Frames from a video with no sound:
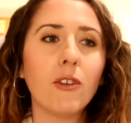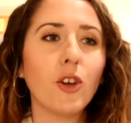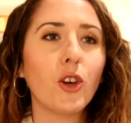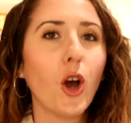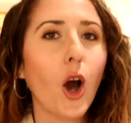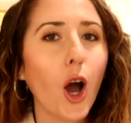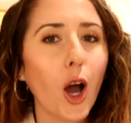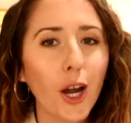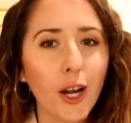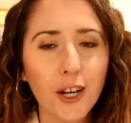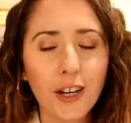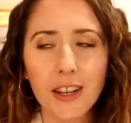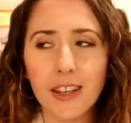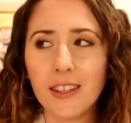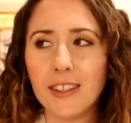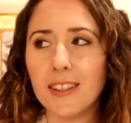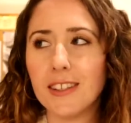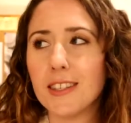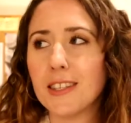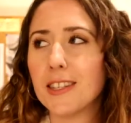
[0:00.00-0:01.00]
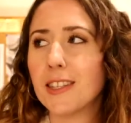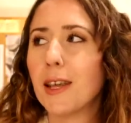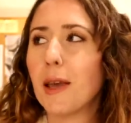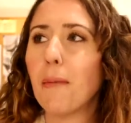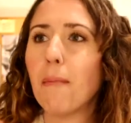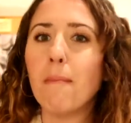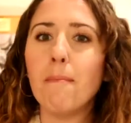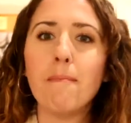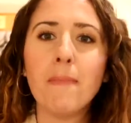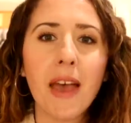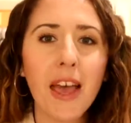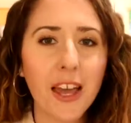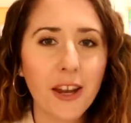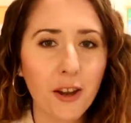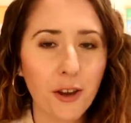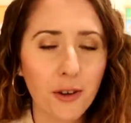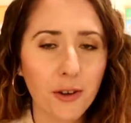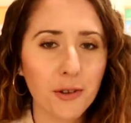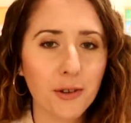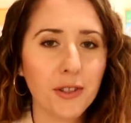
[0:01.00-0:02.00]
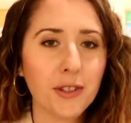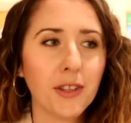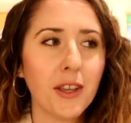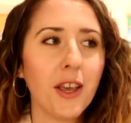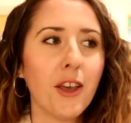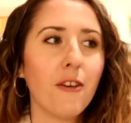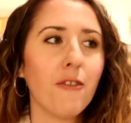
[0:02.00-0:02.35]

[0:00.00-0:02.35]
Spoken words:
gardens, meadows,